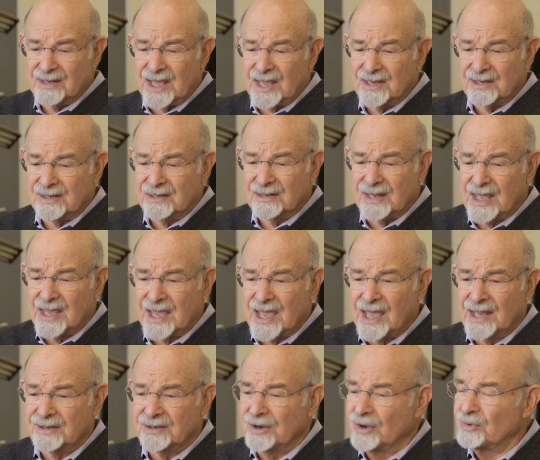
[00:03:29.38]
they
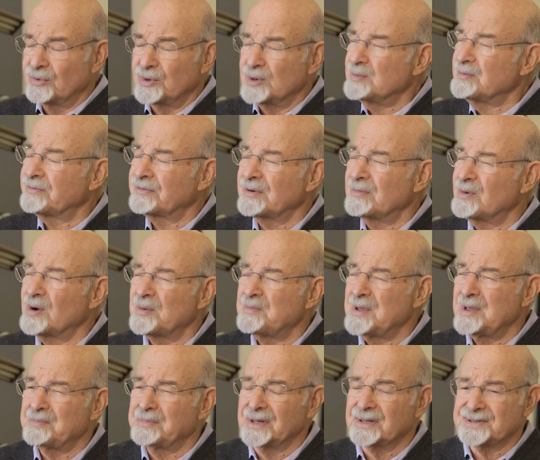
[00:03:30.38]
had no room for more
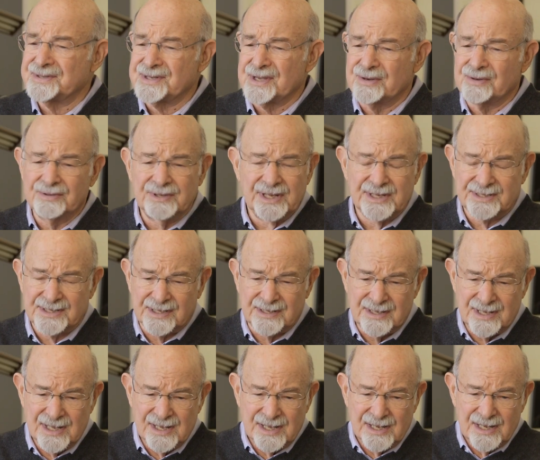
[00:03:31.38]
people. So there's
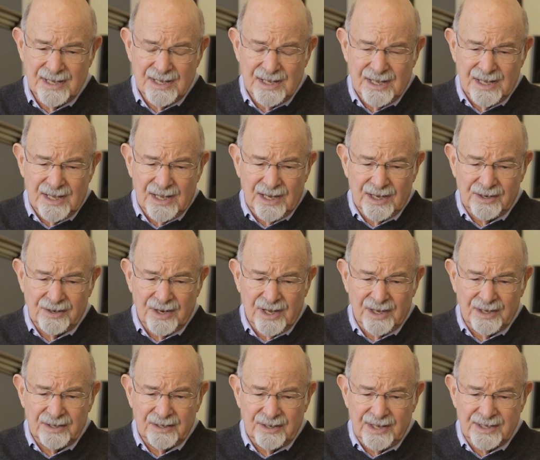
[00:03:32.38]

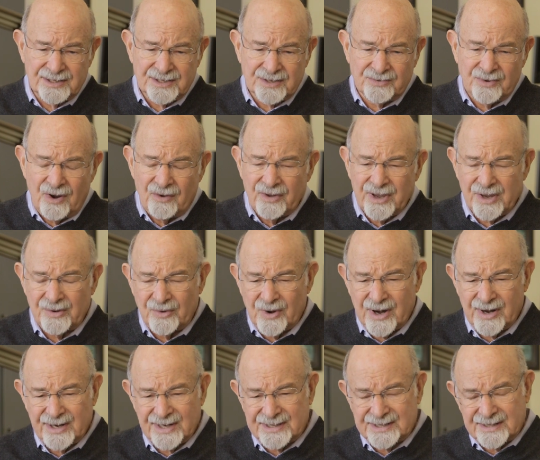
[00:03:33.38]
a growing
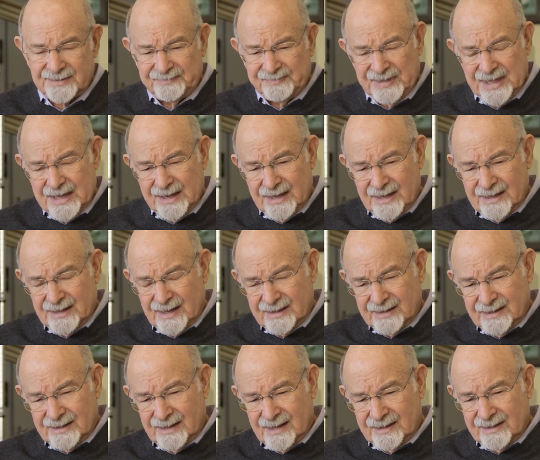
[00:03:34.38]
awareness.
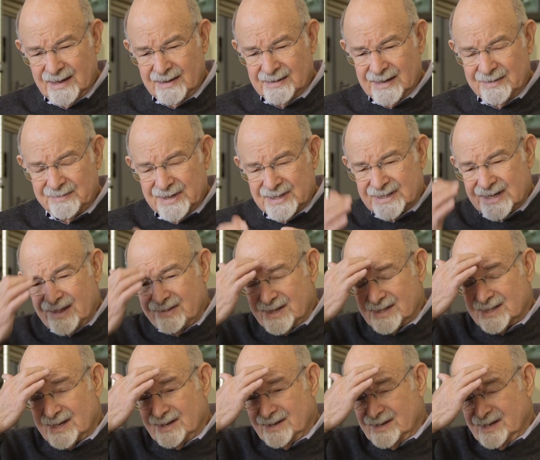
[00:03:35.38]
Let me say
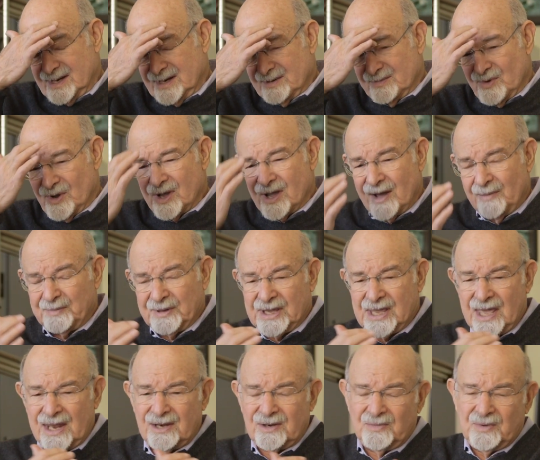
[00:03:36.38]
this in a more
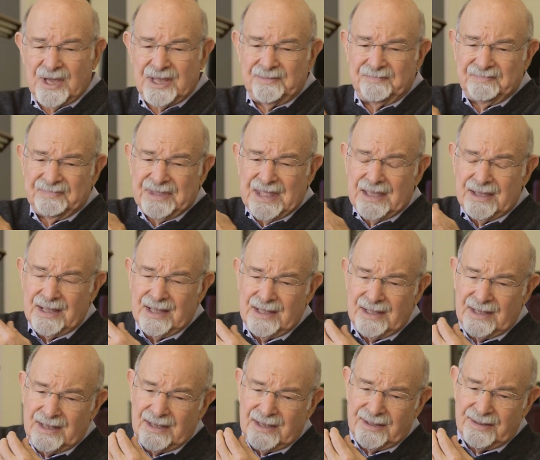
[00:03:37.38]
complicated way.
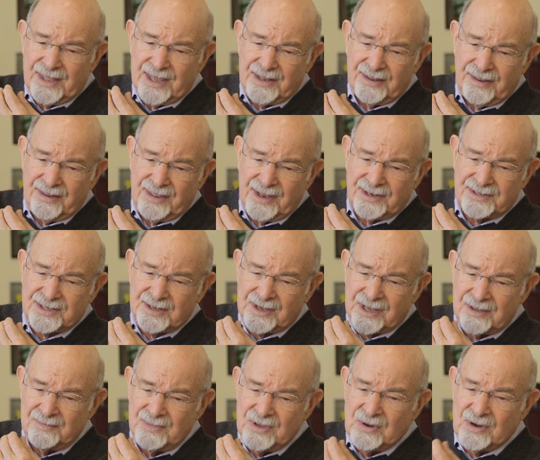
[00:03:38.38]
There's a
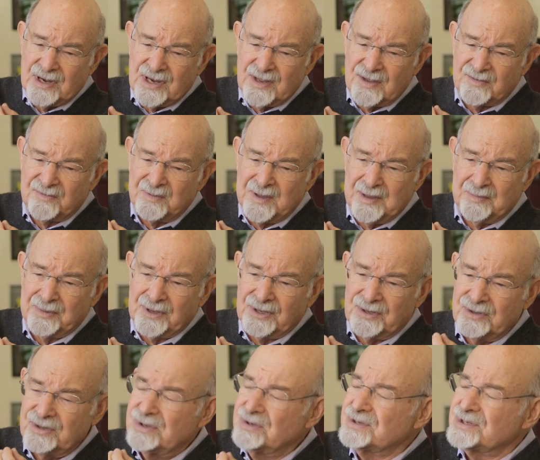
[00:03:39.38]
community of people
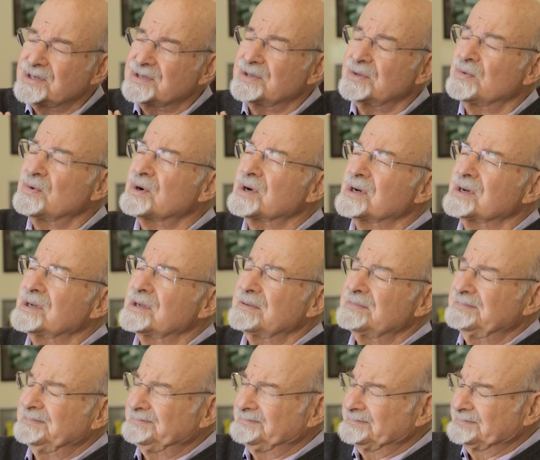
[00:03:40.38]
who uses the word
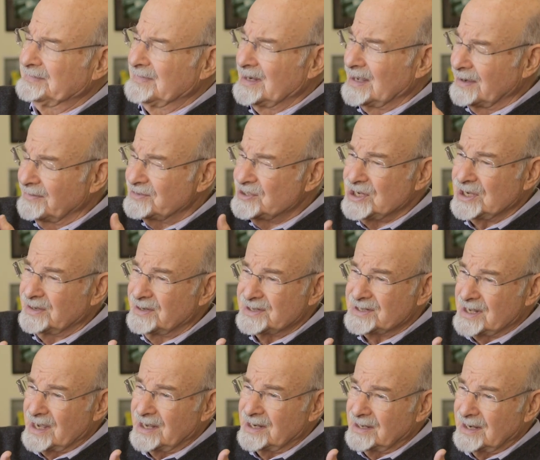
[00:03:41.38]
of
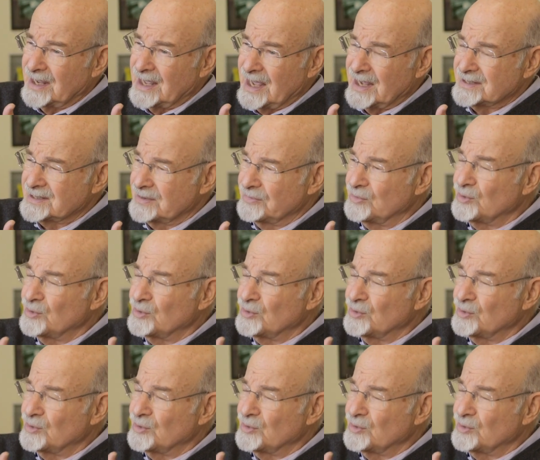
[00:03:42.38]
geodesign as a